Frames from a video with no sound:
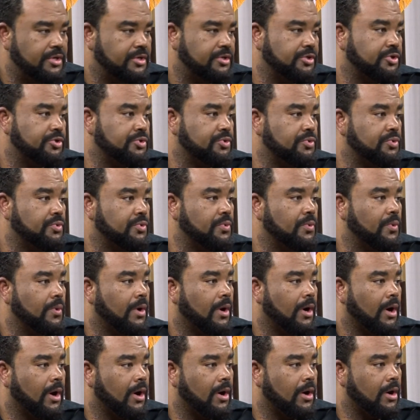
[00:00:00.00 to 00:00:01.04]
you
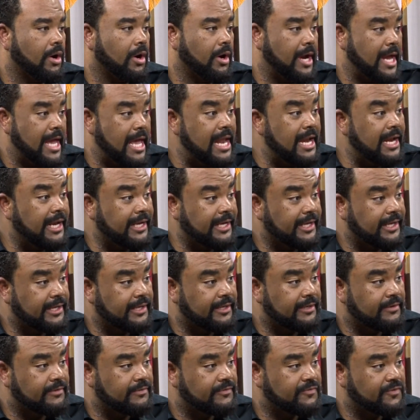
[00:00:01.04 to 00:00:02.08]
are heading
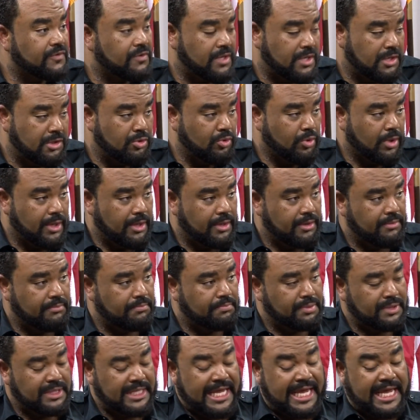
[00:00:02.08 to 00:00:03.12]
in so that you can
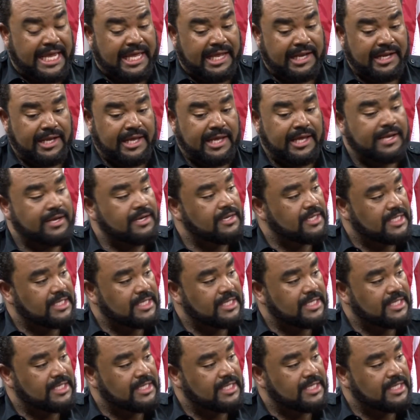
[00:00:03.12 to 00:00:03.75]
plan and